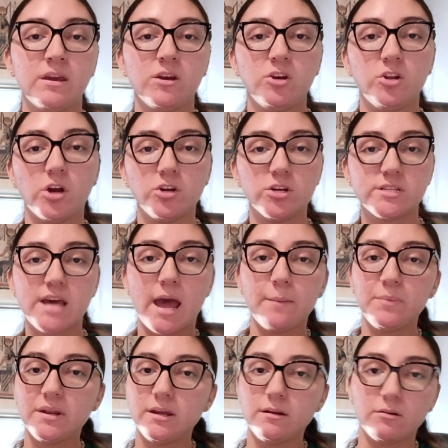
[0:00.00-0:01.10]
you're
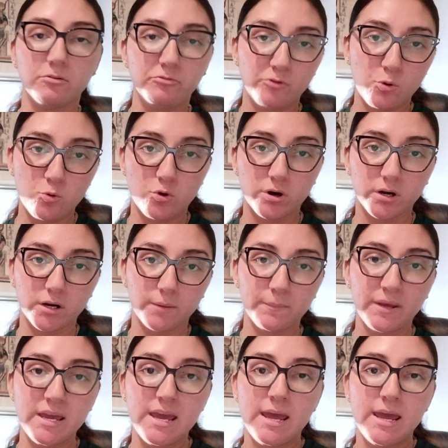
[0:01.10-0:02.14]
typing in a form,